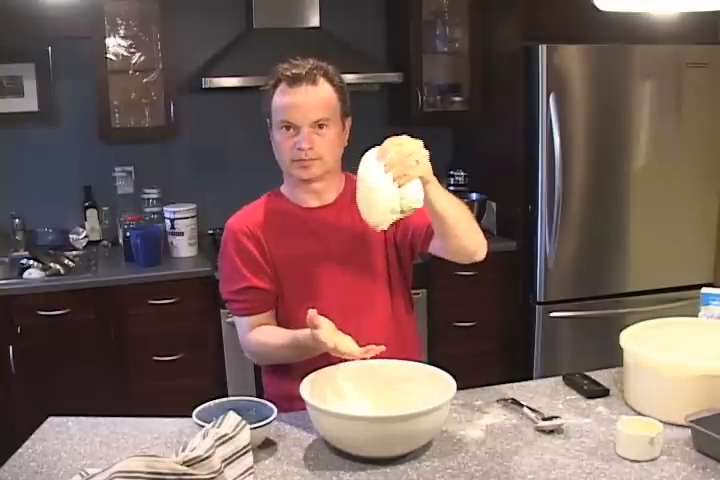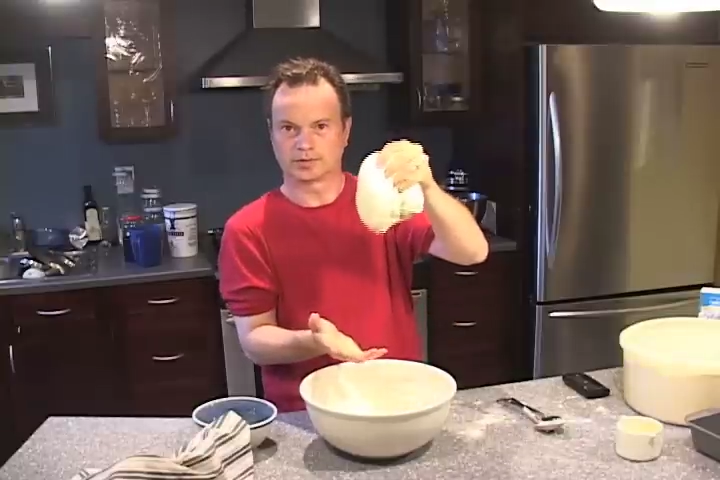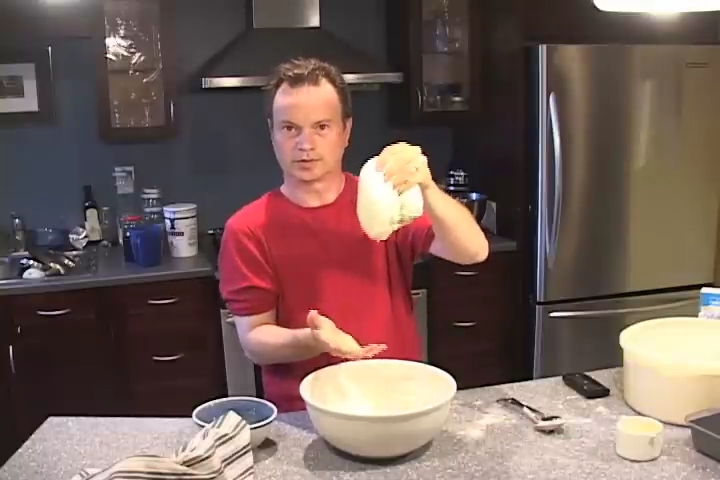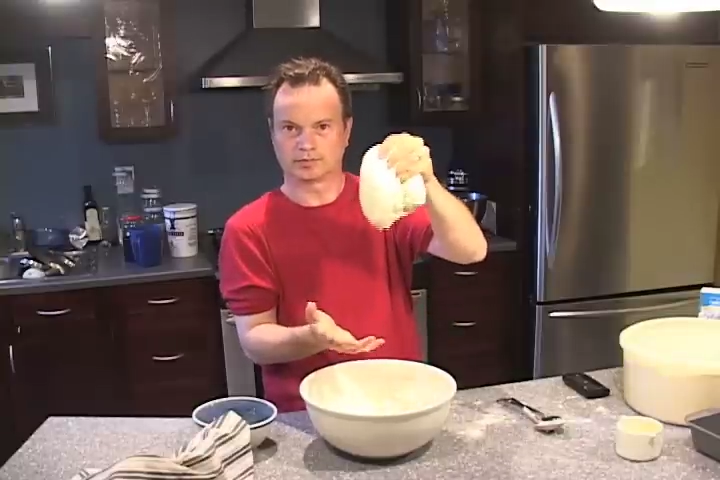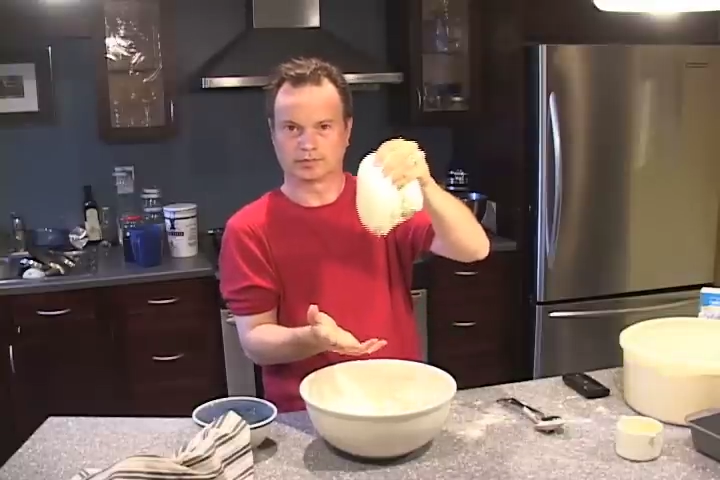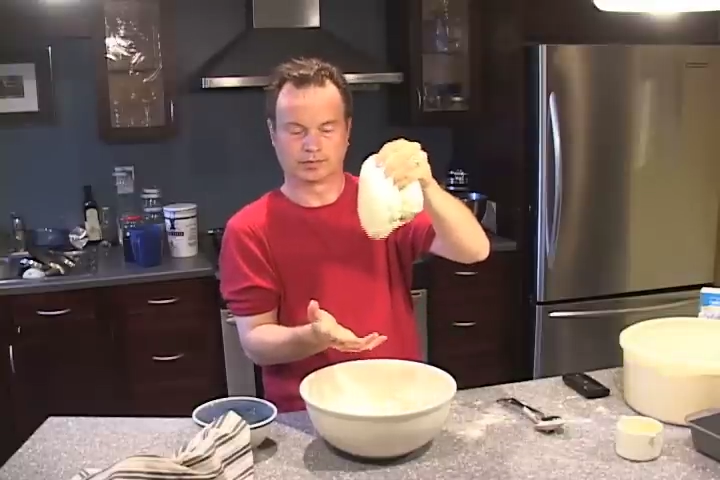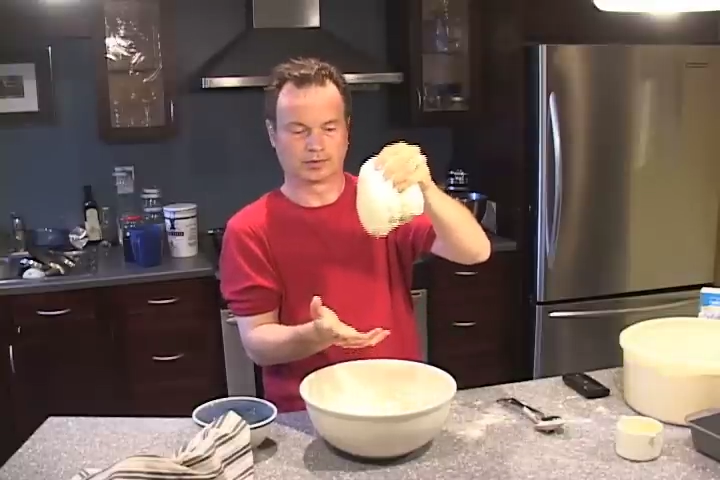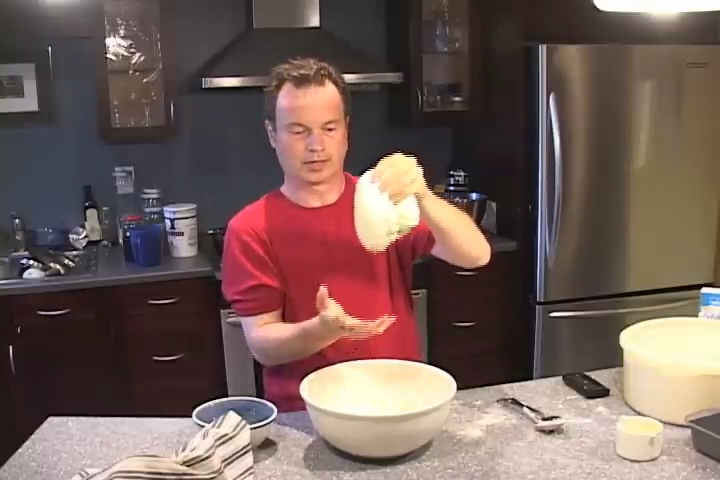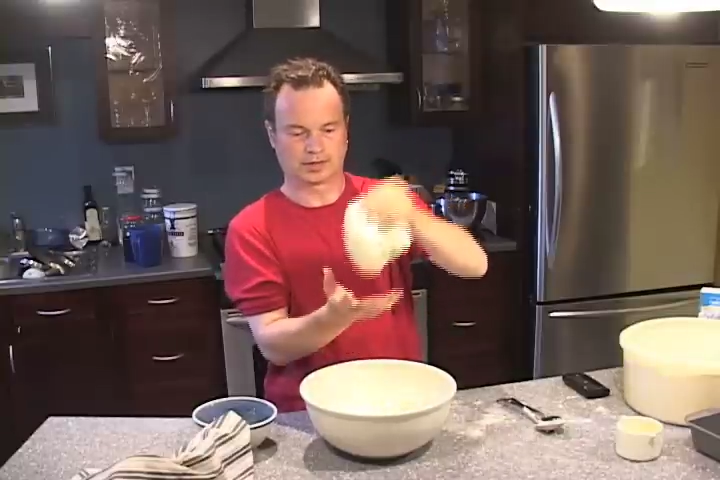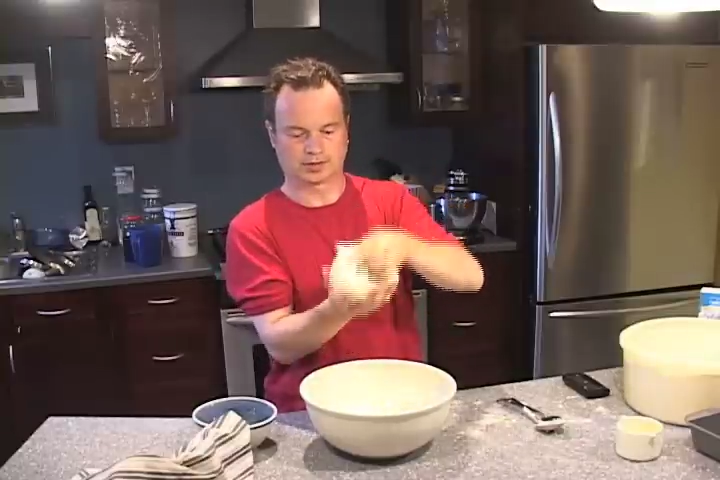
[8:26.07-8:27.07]
Sort of
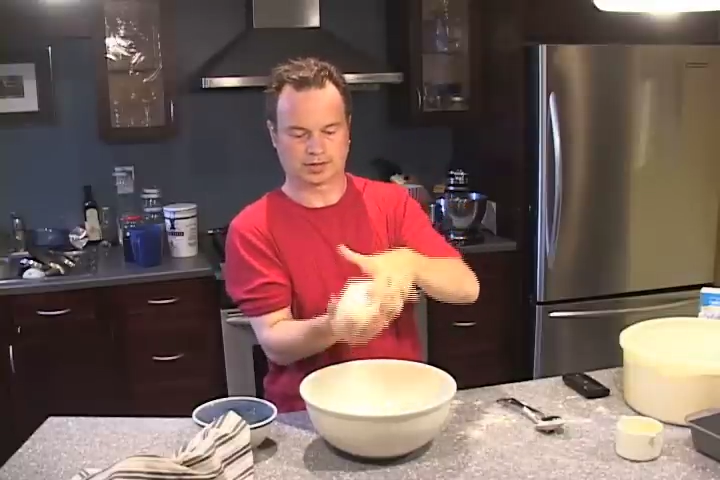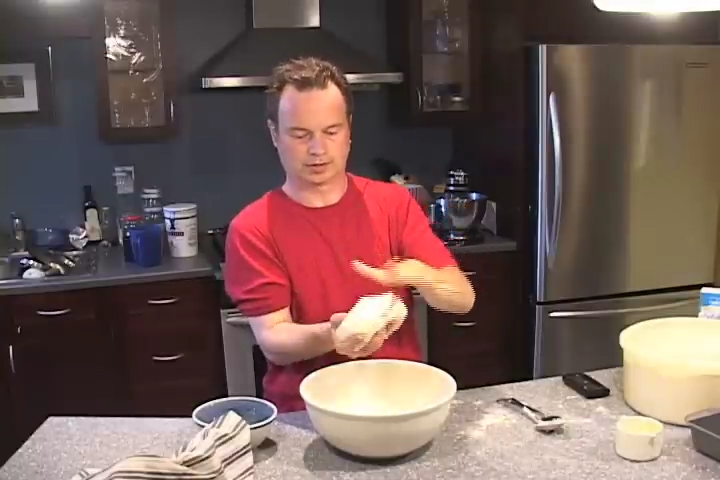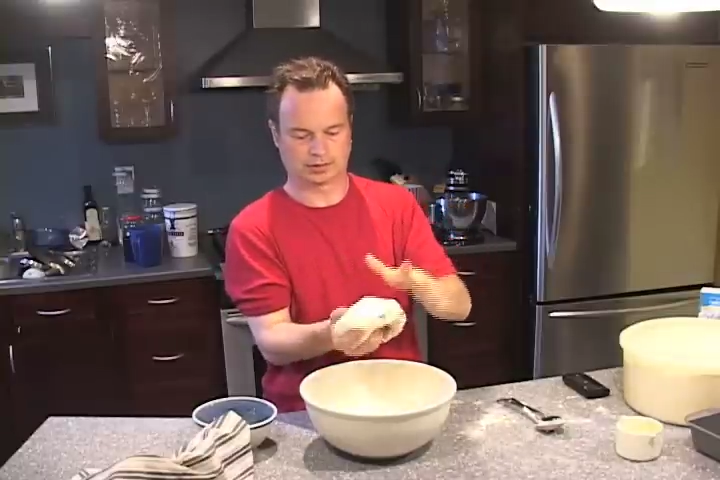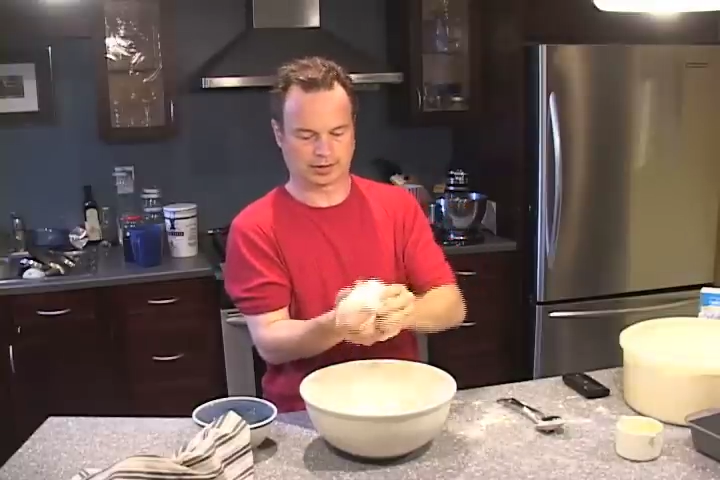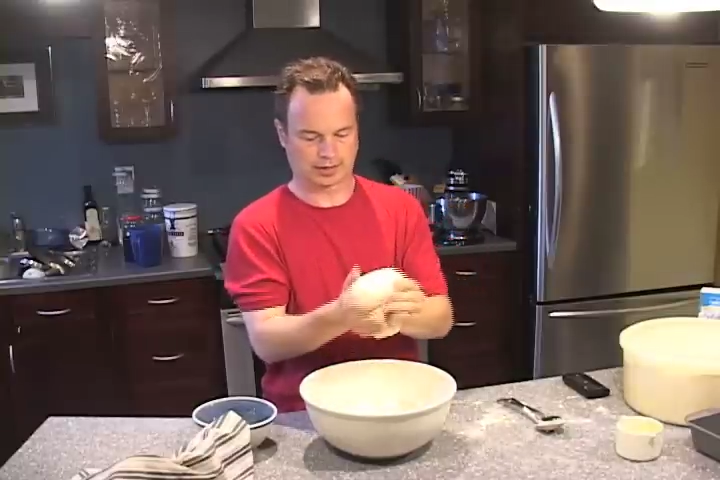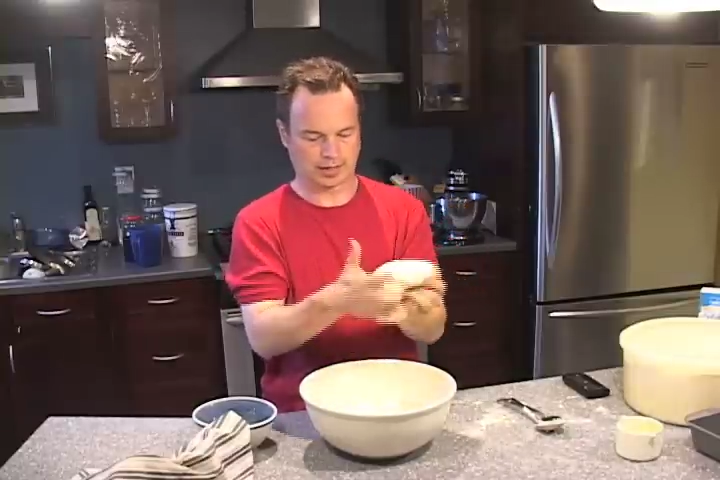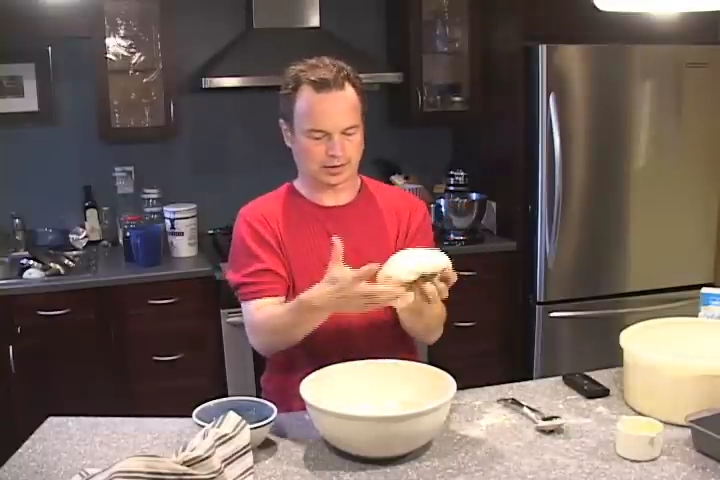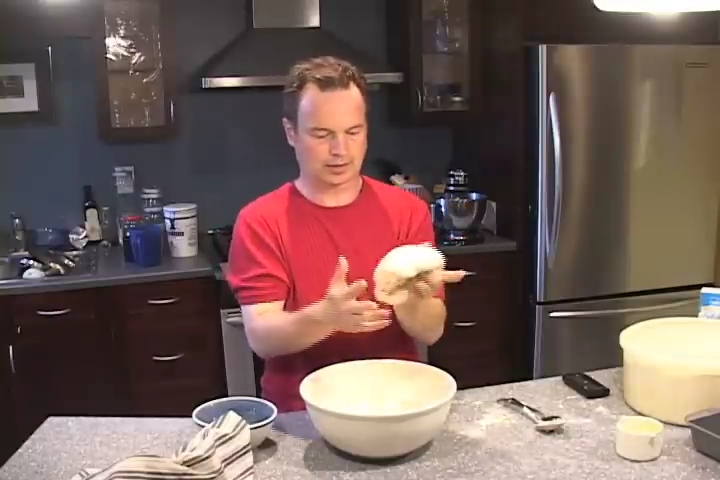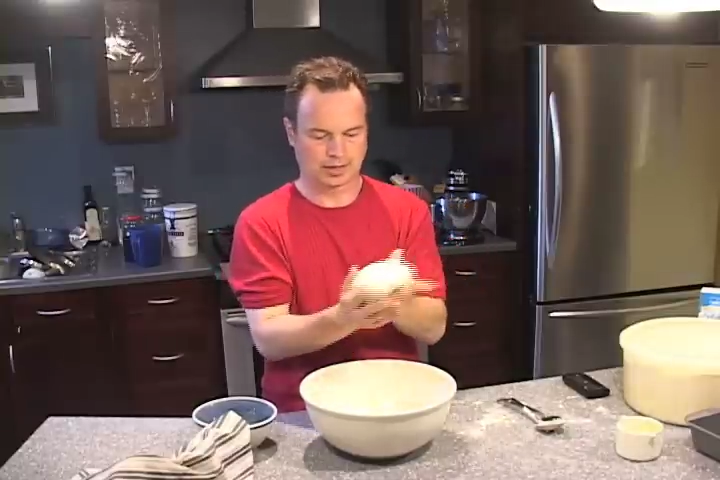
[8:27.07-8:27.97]
hangs together like that.